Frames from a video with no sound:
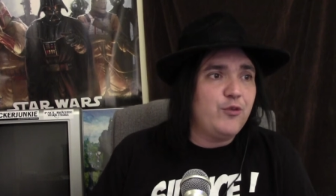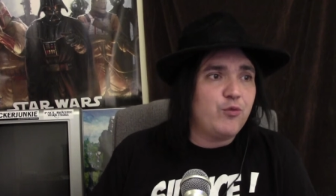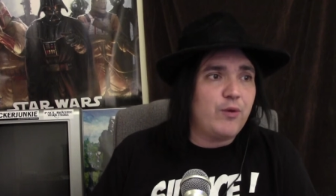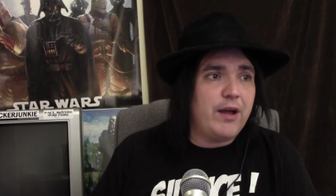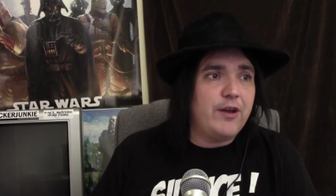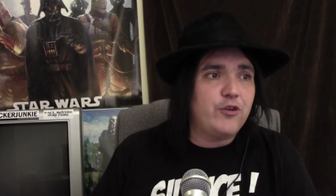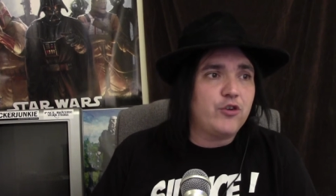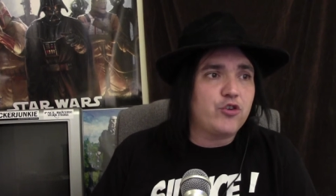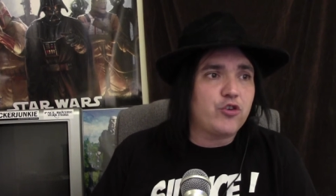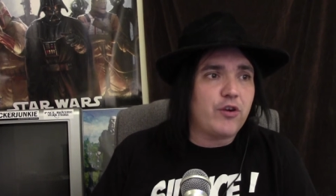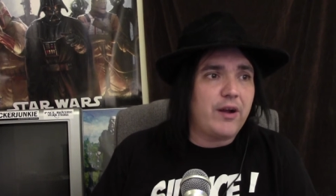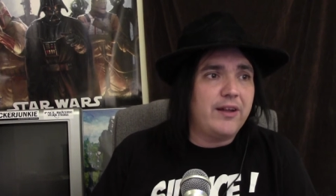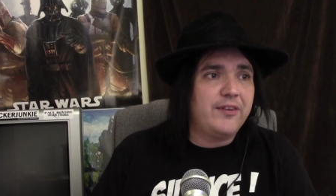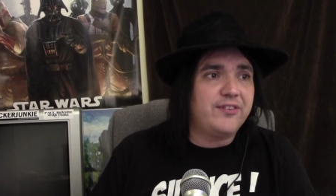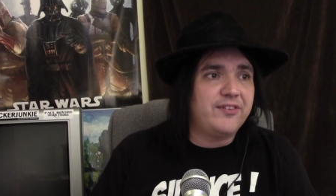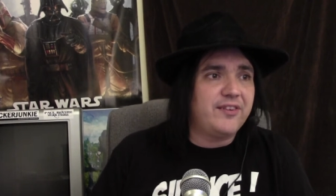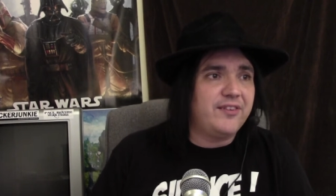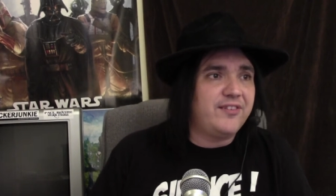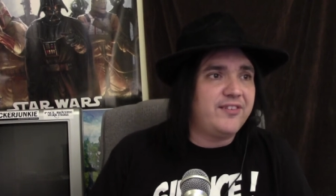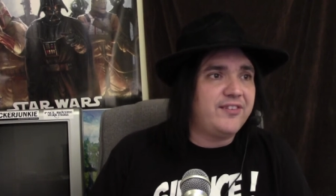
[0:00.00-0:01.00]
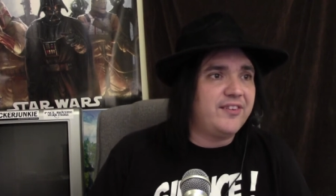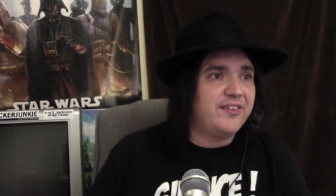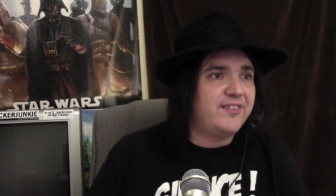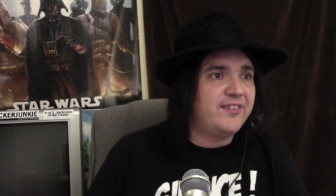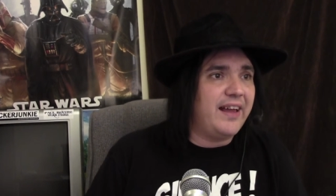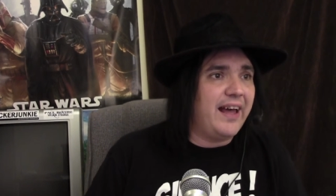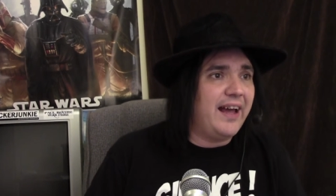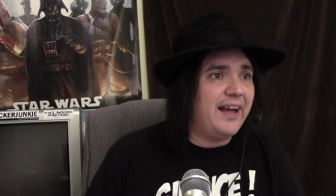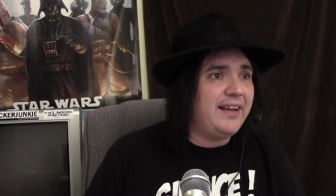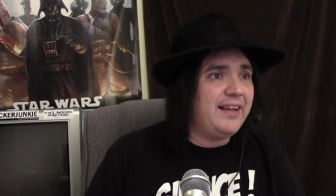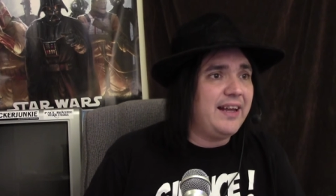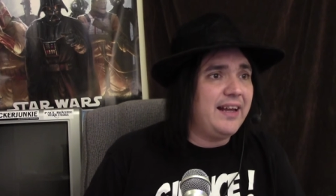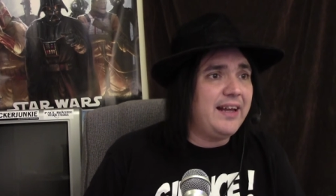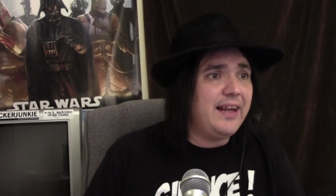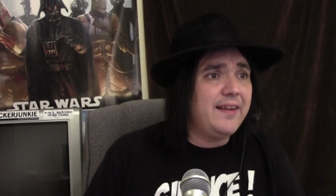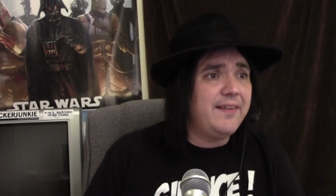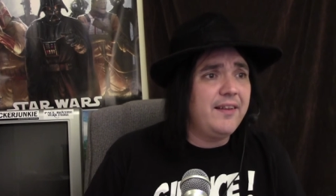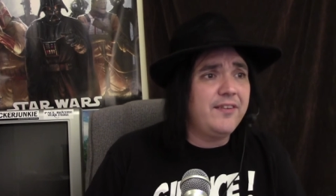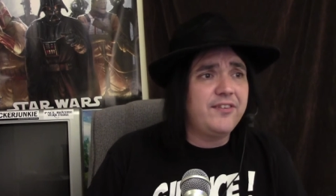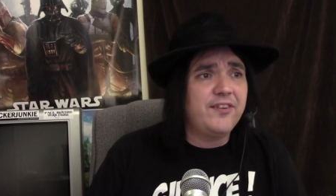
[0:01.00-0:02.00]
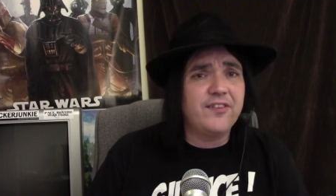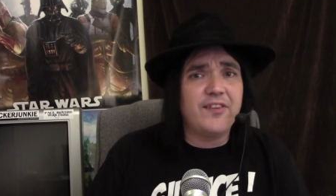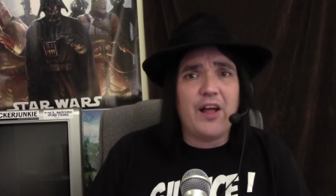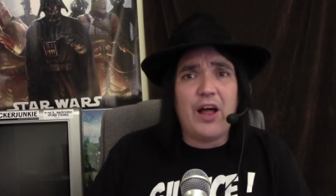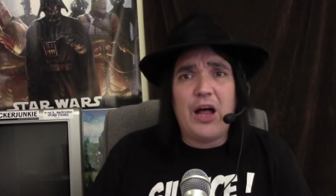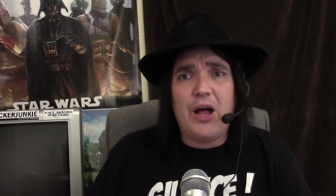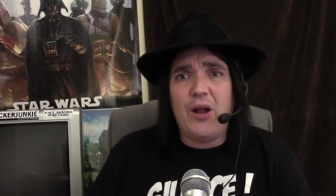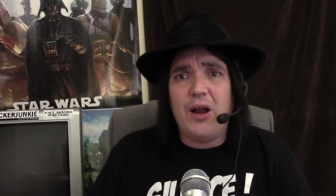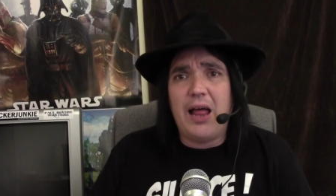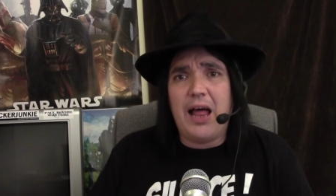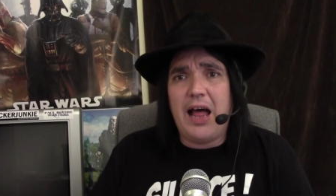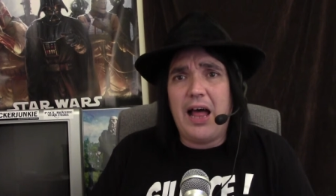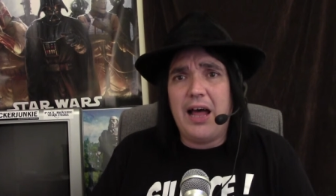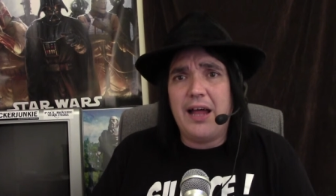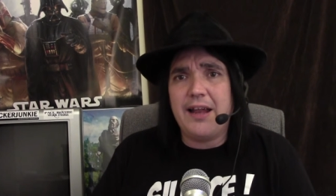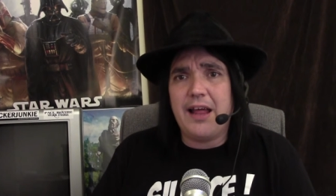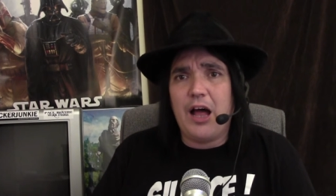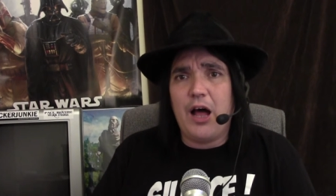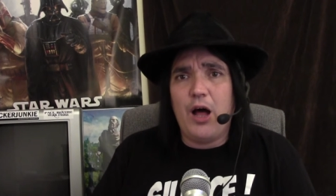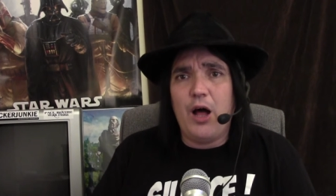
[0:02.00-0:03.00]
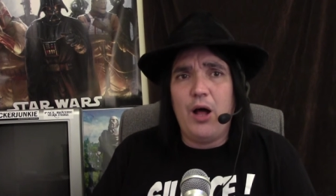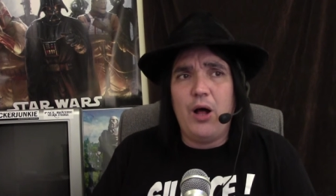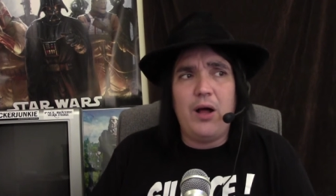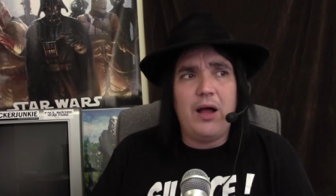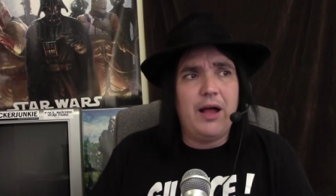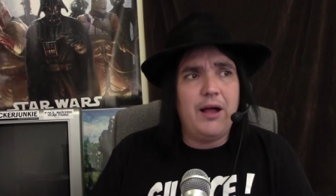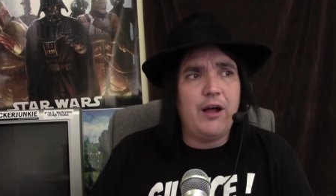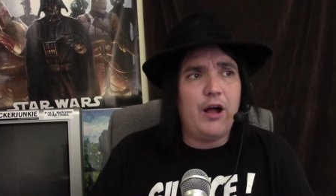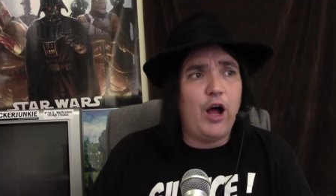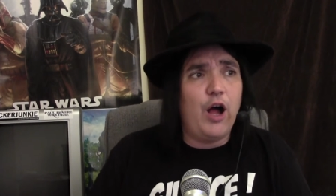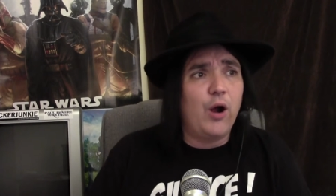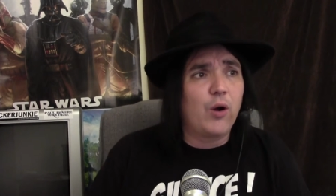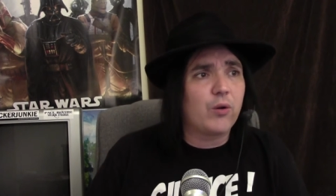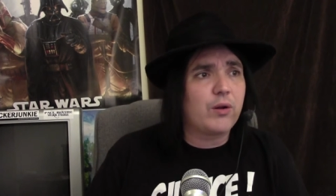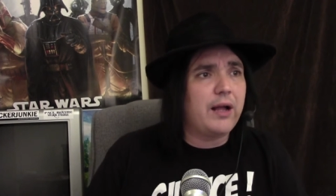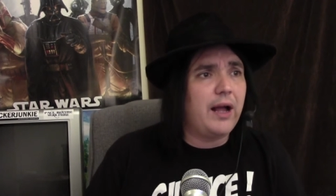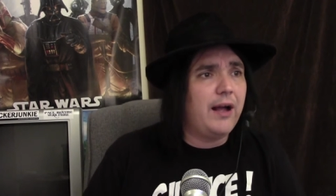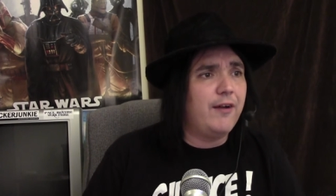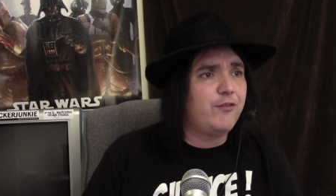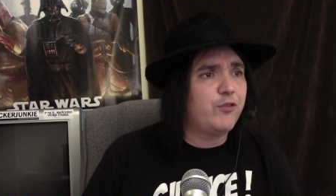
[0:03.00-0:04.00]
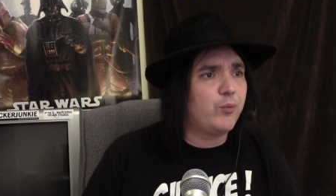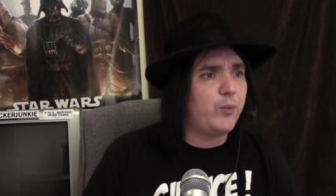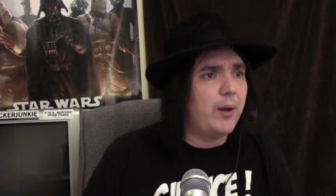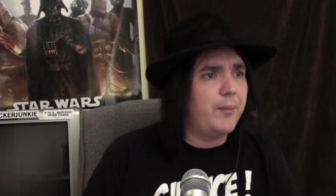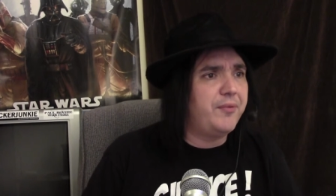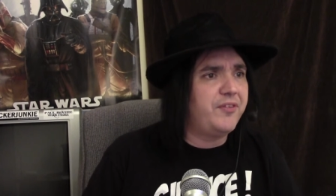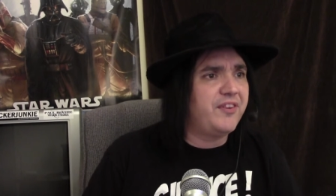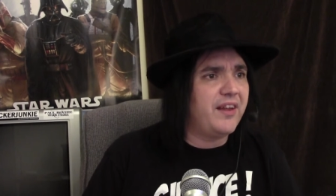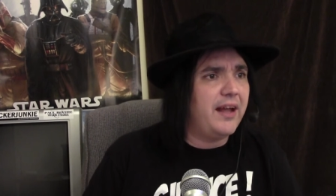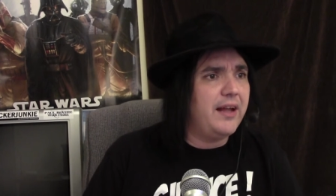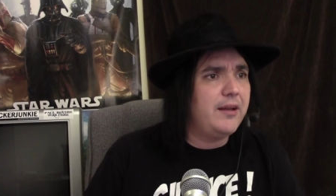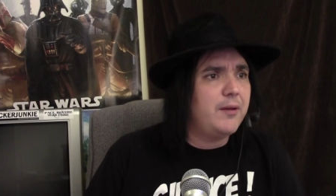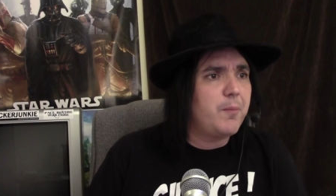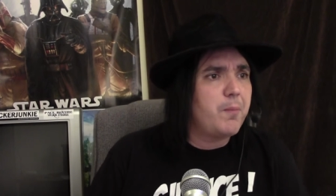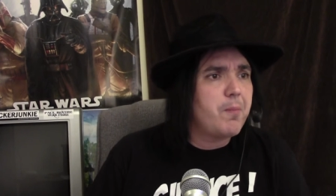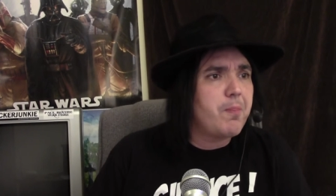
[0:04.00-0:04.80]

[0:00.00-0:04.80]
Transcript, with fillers: Red Crescent Society, again, this is all on all, uh, AllGov's website,